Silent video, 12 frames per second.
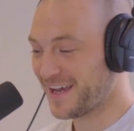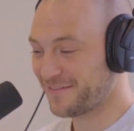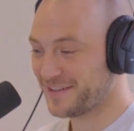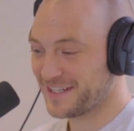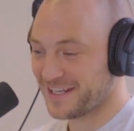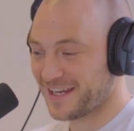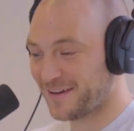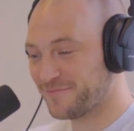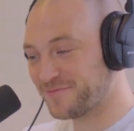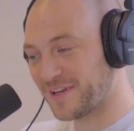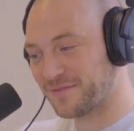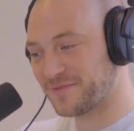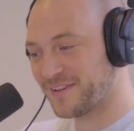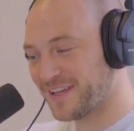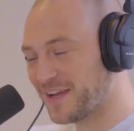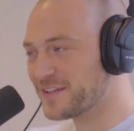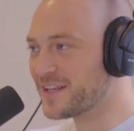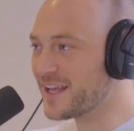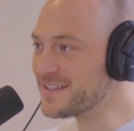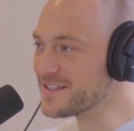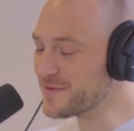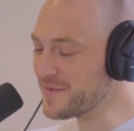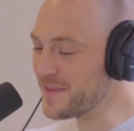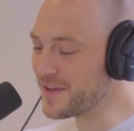I mean, is it
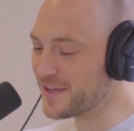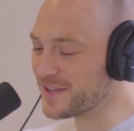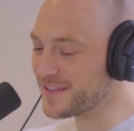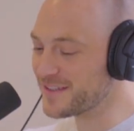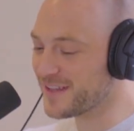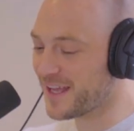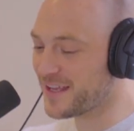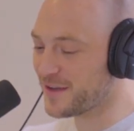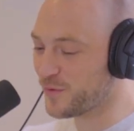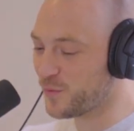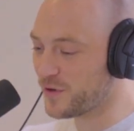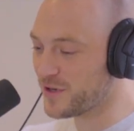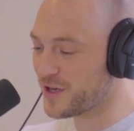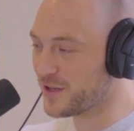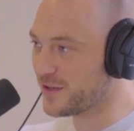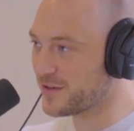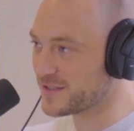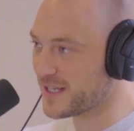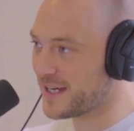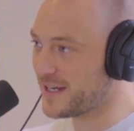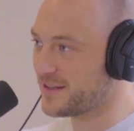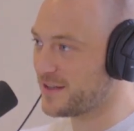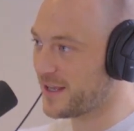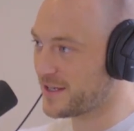something that can like work
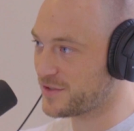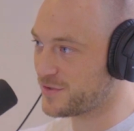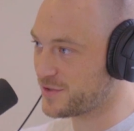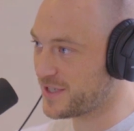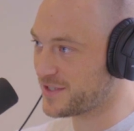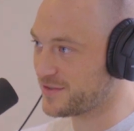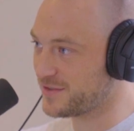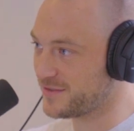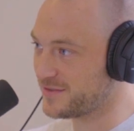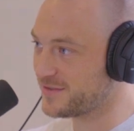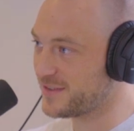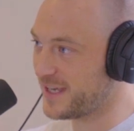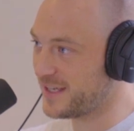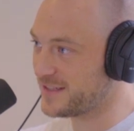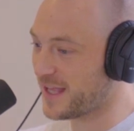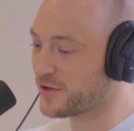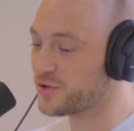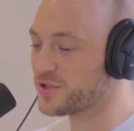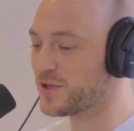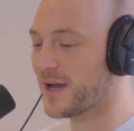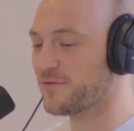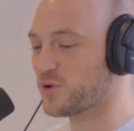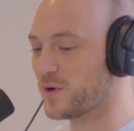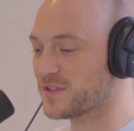alongside like a traditional, like could you
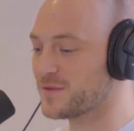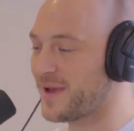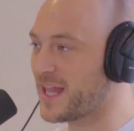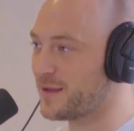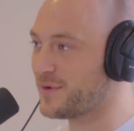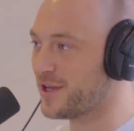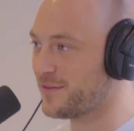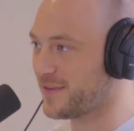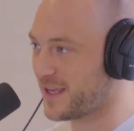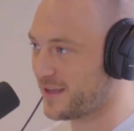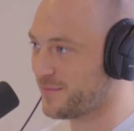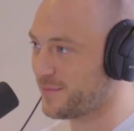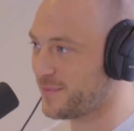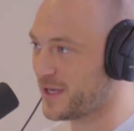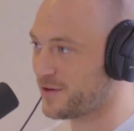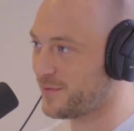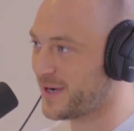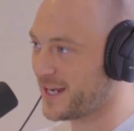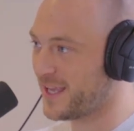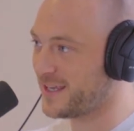have a quantum element of like a Bitcoin mining